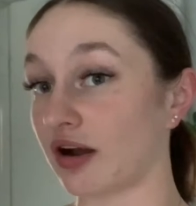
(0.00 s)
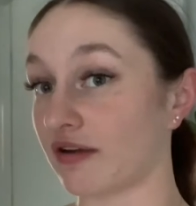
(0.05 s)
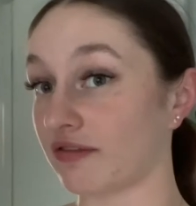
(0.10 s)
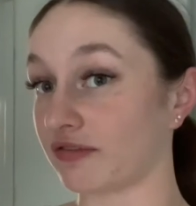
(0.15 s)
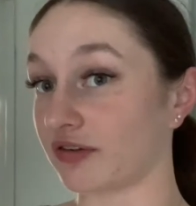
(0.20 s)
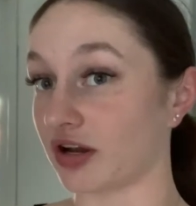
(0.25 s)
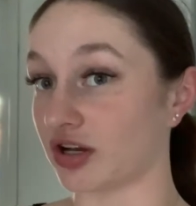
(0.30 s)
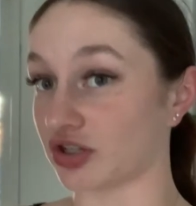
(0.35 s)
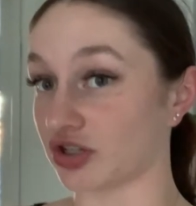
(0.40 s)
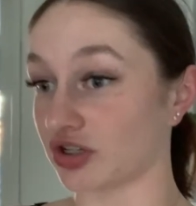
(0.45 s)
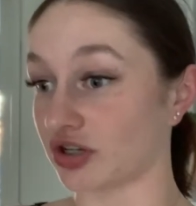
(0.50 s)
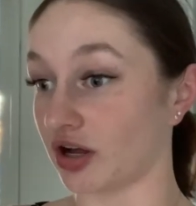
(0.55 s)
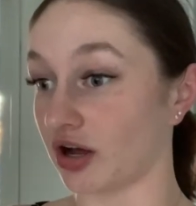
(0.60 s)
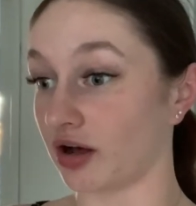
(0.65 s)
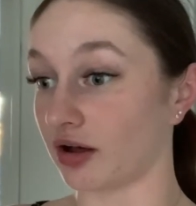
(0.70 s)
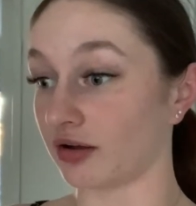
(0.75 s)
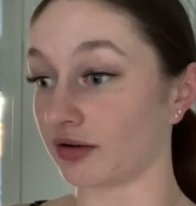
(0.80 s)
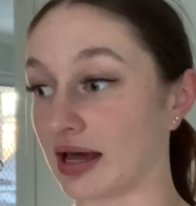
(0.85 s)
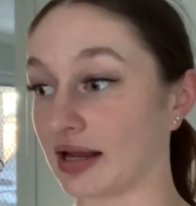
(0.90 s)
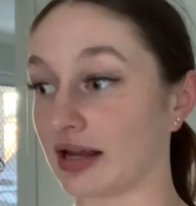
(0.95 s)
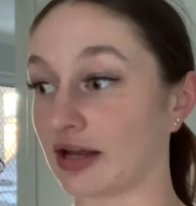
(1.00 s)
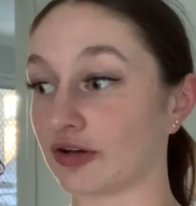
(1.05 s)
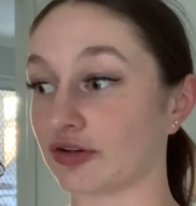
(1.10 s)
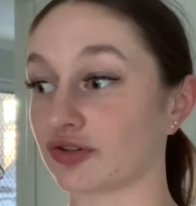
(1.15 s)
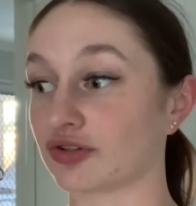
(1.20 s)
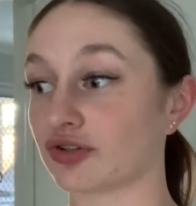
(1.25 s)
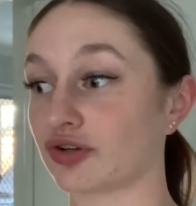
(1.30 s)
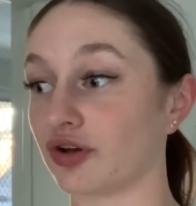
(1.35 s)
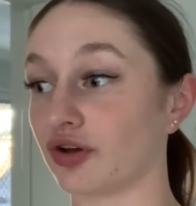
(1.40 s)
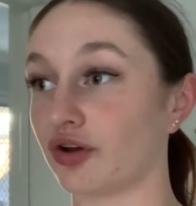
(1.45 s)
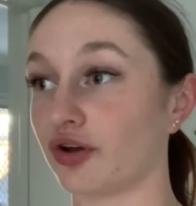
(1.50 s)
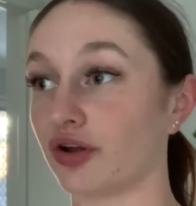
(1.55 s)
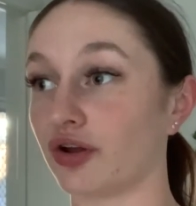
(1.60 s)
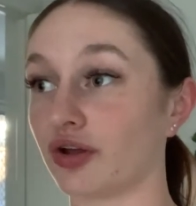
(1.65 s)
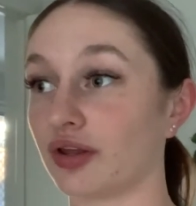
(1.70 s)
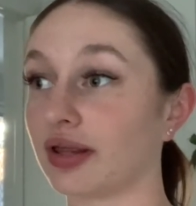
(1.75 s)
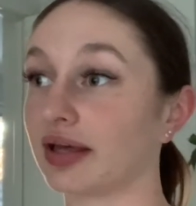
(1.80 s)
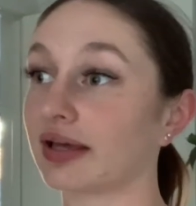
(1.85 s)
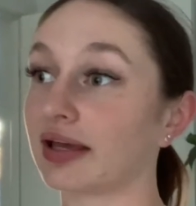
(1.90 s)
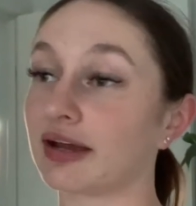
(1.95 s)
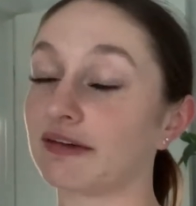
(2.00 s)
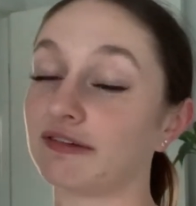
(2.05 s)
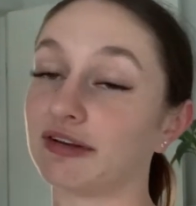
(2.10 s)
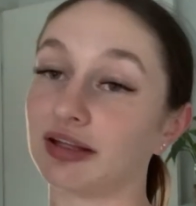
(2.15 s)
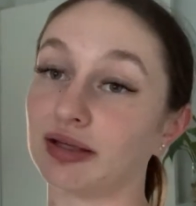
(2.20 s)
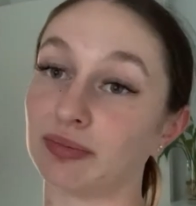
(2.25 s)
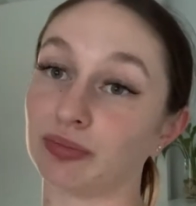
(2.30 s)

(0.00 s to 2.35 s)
a fresh start and i also like get really